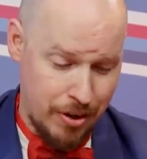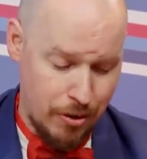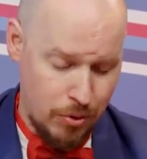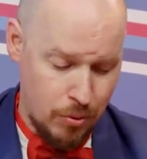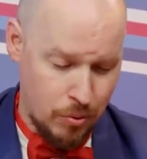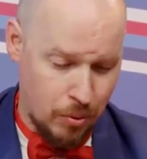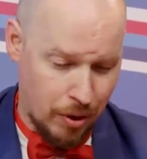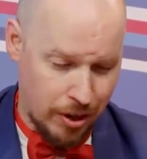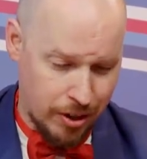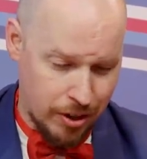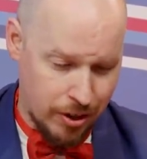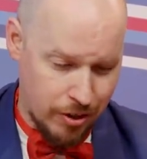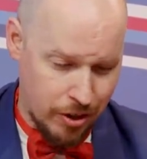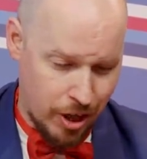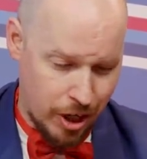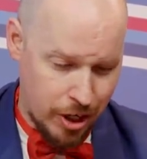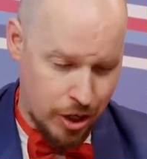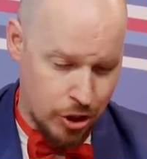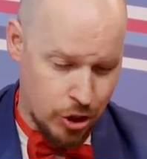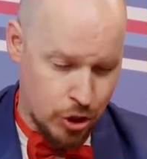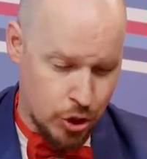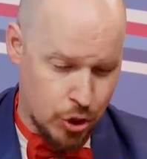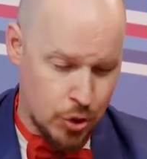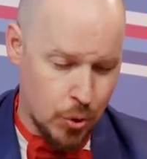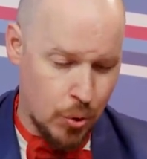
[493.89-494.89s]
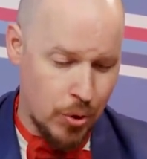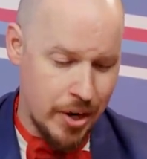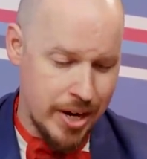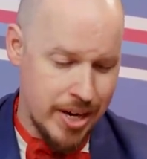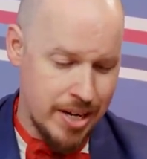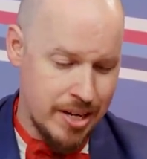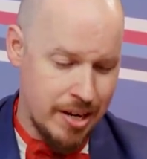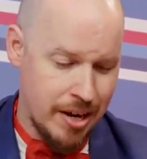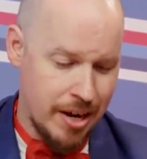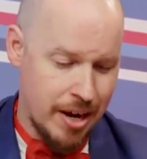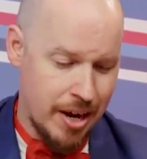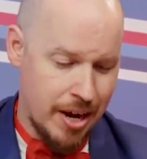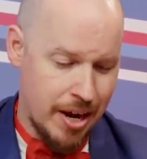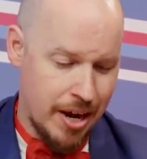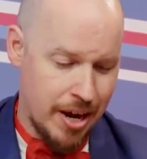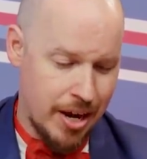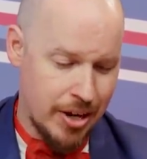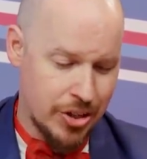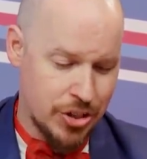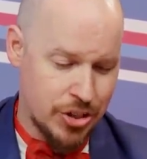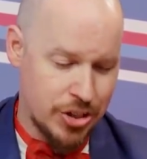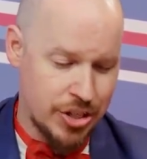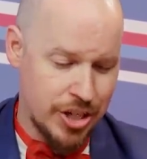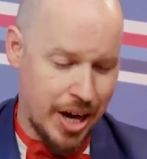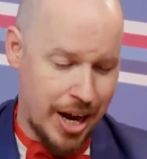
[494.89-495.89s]
Ooh, I could join
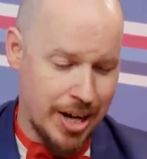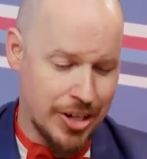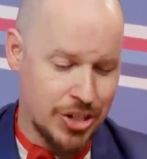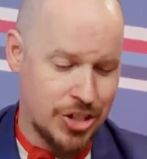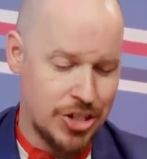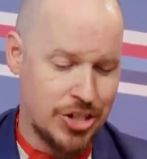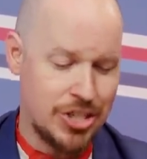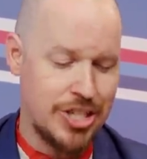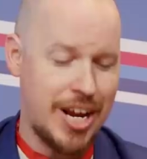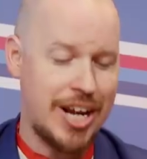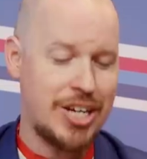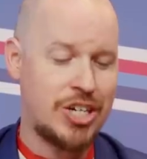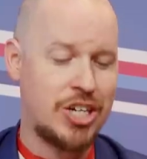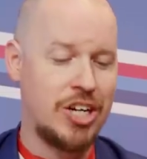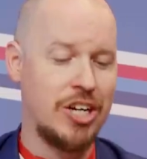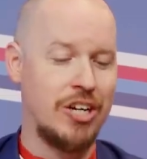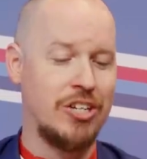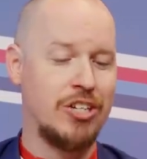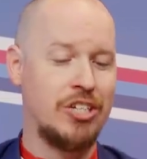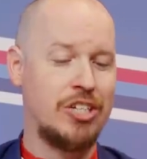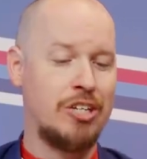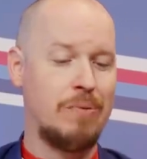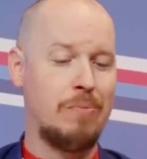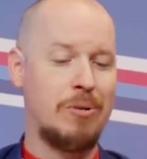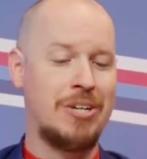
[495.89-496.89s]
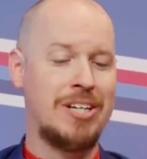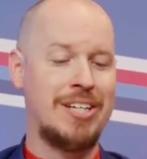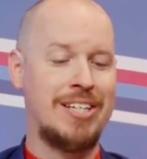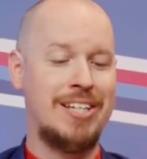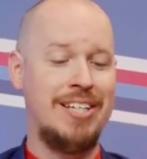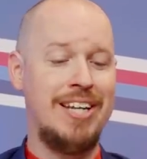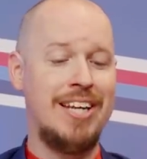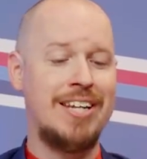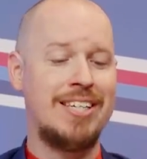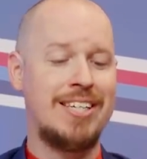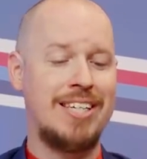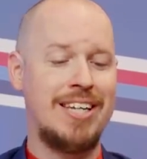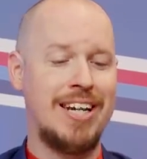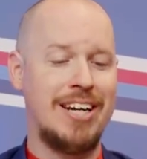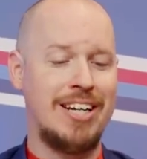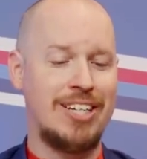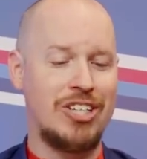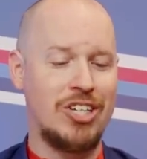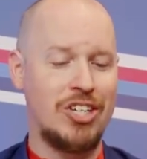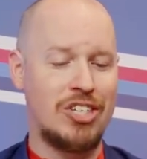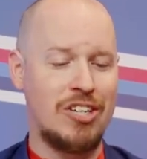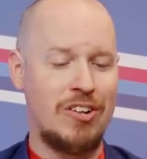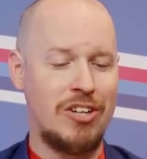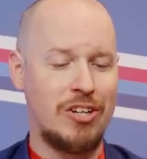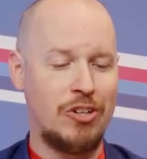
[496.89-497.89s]
a session. Someone is listening
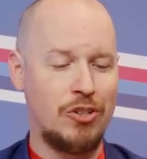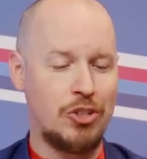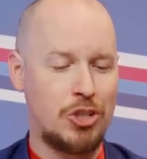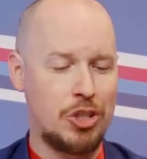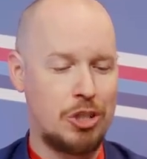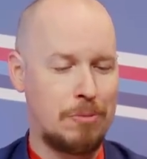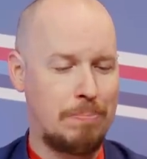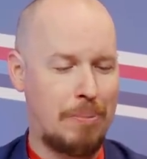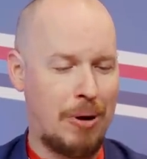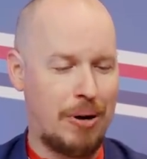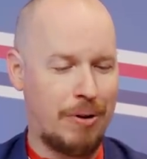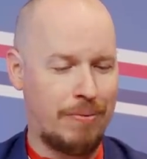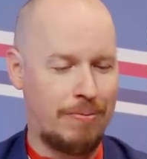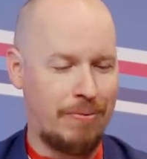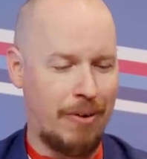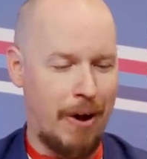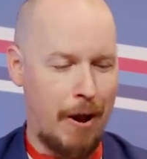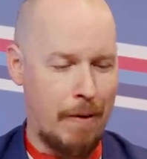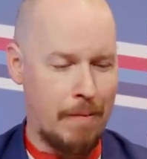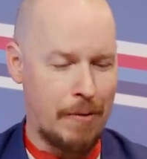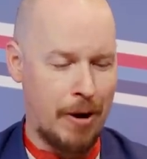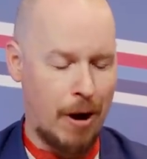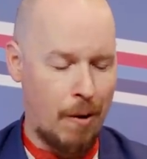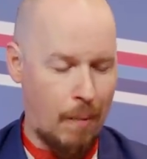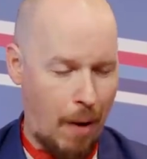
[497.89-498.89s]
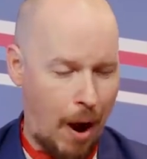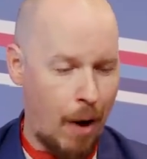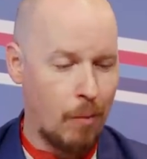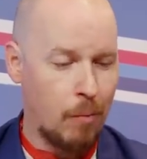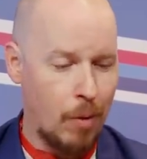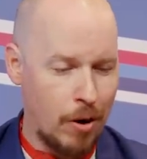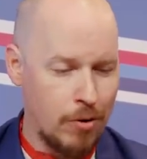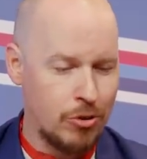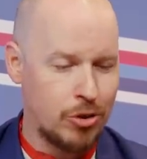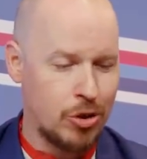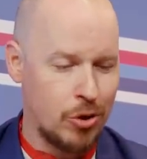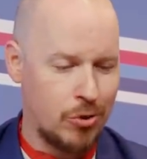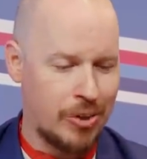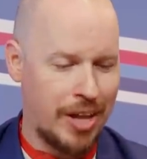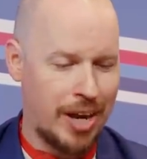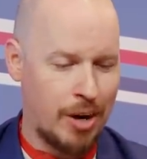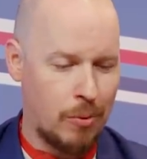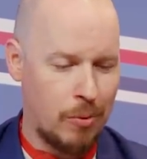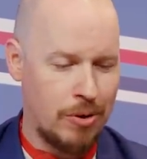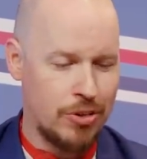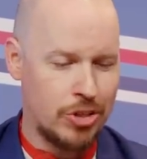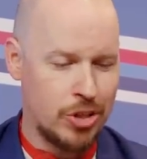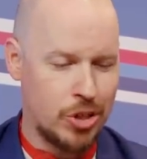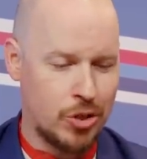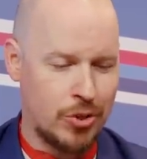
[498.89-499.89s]
to something on Spotify, but I won't do that. I
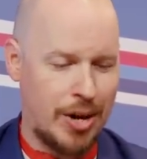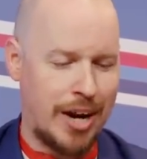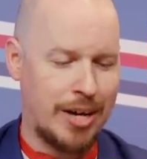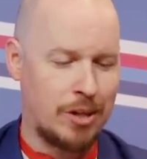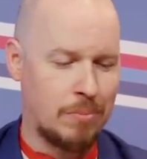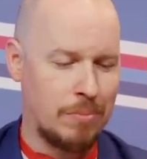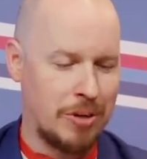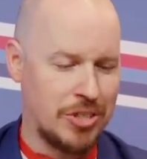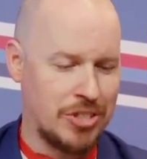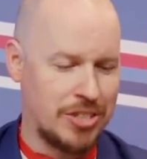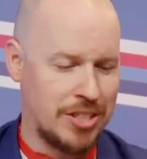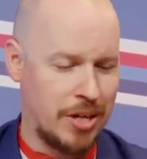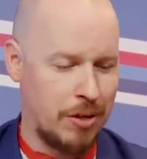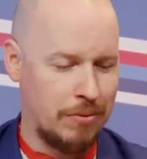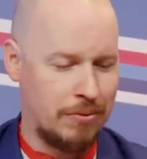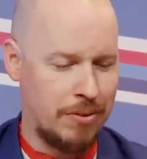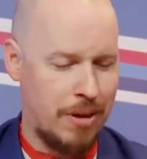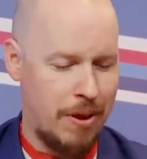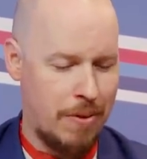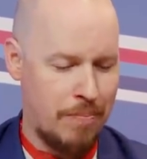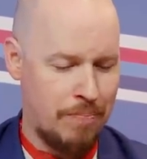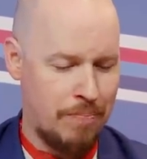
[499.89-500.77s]
won't distract myself.